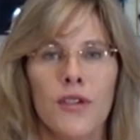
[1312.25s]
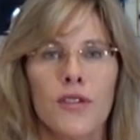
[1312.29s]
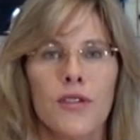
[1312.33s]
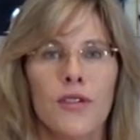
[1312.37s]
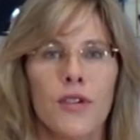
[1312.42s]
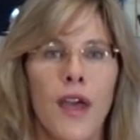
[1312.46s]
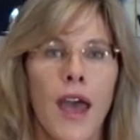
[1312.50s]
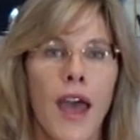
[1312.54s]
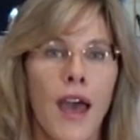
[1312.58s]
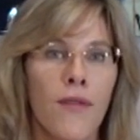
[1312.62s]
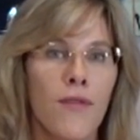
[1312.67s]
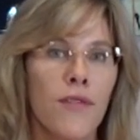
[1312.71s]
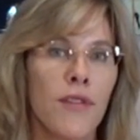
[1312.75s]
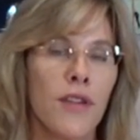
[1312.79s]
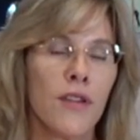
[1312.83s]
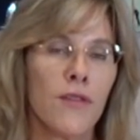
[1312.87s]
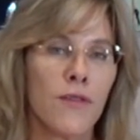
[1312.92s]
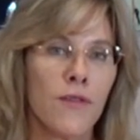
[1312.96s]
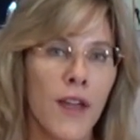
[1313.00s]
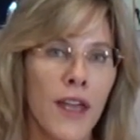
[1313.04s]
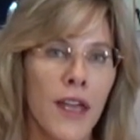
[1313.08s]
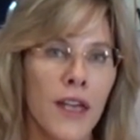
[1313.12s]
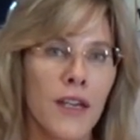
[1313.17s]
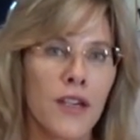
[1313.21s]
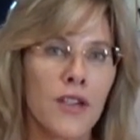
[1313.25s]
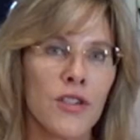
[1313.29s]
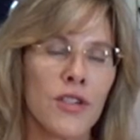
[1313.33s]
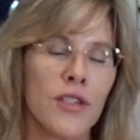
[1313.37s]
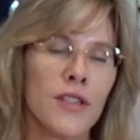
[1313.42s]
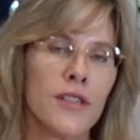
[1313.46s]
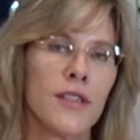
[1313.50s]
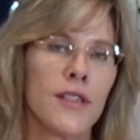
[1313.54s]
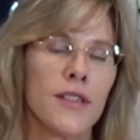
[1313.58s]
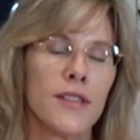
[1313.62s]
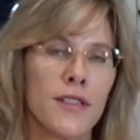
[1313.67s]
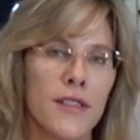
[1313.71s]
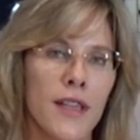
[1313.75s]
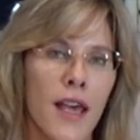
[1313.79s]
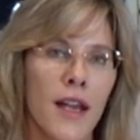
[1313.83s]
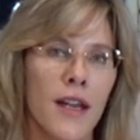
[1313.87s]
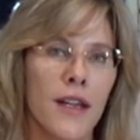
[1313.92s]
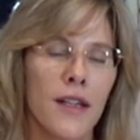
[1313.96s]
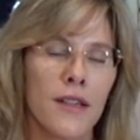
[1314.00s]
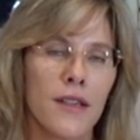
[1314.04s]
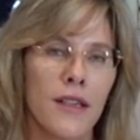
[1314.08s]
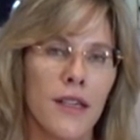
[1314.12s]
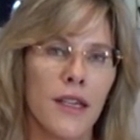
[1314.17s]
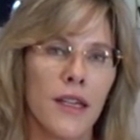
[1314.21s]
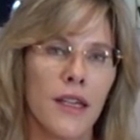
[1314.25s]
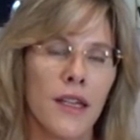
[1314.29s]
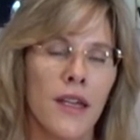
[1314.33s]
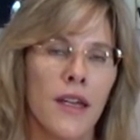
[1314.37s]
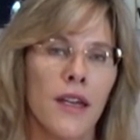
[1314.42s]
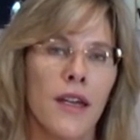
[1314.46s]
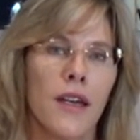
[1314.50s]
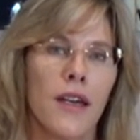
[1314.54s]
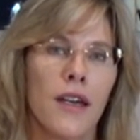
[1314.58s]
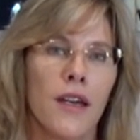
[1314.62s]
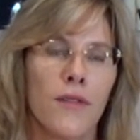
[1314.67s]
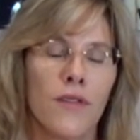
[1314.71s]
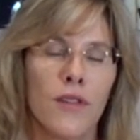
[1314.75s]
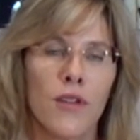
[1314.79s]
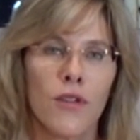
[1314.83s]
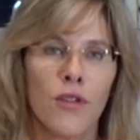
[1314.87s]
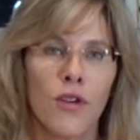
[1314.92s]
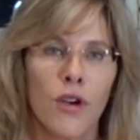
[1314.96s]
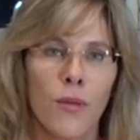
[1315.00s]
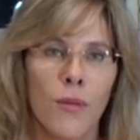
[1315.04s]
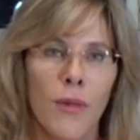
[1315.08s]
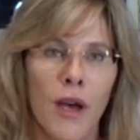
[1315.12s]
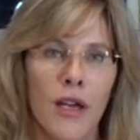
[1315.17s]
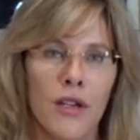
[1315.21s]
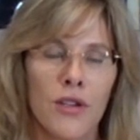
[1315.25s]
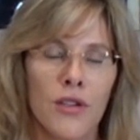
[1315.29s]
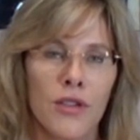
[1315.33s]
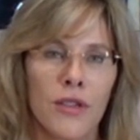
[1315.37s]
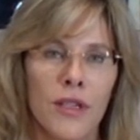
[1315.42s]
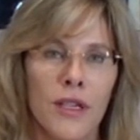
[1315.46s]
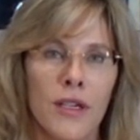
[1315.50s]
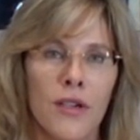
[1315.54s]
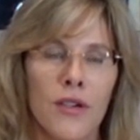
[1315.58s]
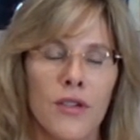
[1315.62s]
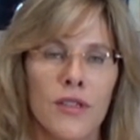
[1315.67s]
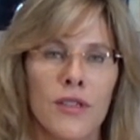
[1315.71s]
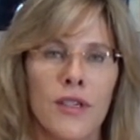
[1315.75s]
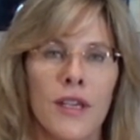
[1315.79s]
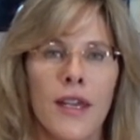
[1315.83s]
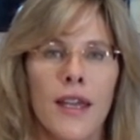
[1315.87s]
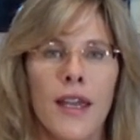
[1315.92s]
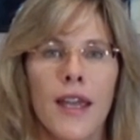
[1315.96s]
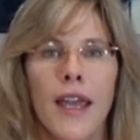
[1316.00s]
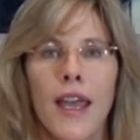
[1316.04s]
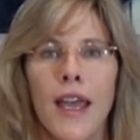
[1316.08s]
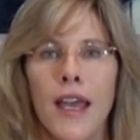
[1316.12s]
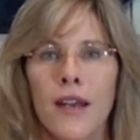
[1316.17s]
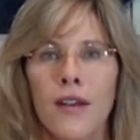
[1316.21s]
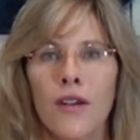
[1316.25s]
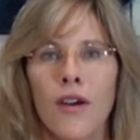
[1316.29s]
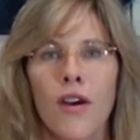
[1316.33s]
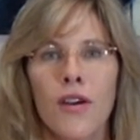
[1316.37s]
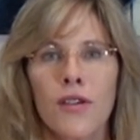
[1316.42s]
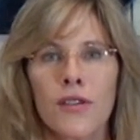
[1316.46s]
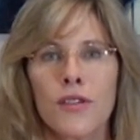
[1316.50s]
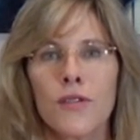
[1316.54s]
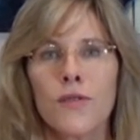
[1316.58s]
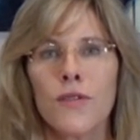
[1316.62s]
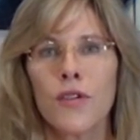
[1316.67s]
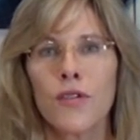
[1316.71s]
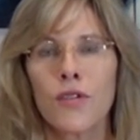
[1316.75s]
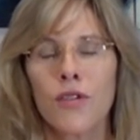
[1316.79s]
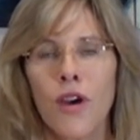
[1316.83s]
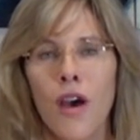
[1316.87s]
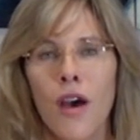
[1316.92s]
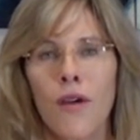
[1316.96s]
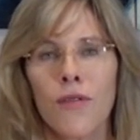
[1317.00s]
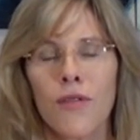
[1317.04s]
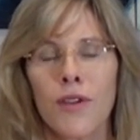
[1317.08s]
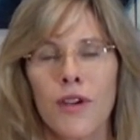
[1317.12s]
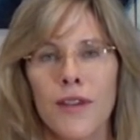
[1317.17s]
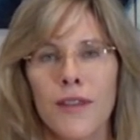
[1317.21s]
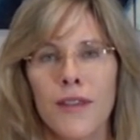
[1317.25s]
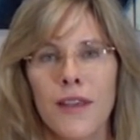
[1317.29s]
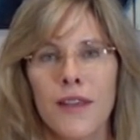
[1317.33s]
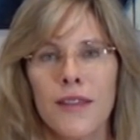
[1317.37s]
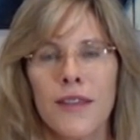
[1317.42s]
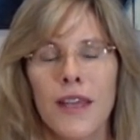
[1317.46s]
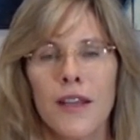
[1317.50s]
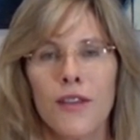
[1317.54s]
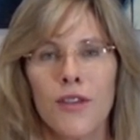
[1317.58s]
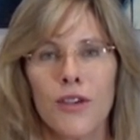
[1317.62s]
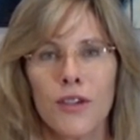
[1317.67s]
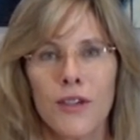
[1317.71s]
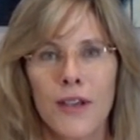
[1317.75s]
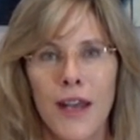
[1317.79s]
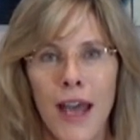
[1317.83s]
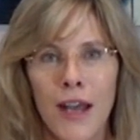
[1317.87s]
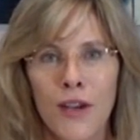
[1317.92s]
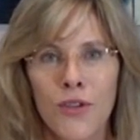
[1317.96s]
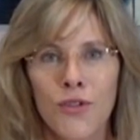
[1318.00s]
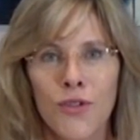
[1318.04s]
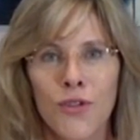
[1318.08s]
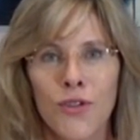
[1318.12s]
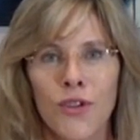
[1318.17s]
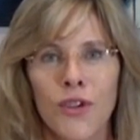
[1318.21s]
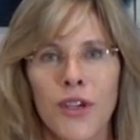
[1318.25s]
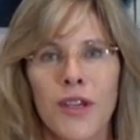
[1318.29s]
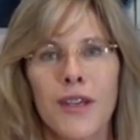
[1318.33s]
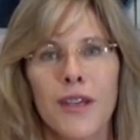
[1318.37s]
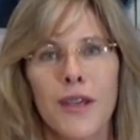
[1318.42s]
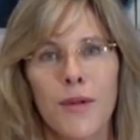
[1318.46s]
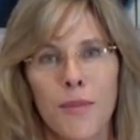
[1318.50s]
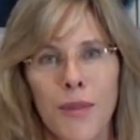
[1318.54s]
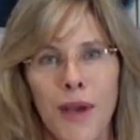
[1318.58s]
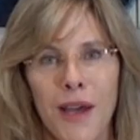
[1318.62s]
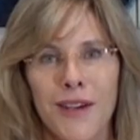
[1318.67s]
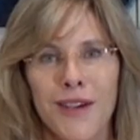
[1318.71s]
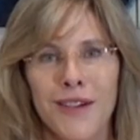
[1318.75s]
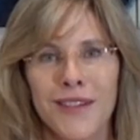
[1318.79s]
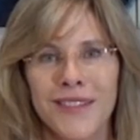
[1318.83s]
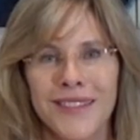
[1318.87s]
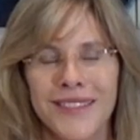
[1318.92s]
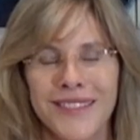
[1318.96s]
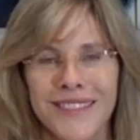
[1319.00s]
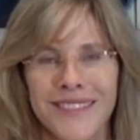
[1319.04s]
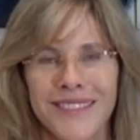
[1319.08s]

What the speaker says: to have the advantages aesthetically of the neuromodulators and also feel confident that they look natural and better.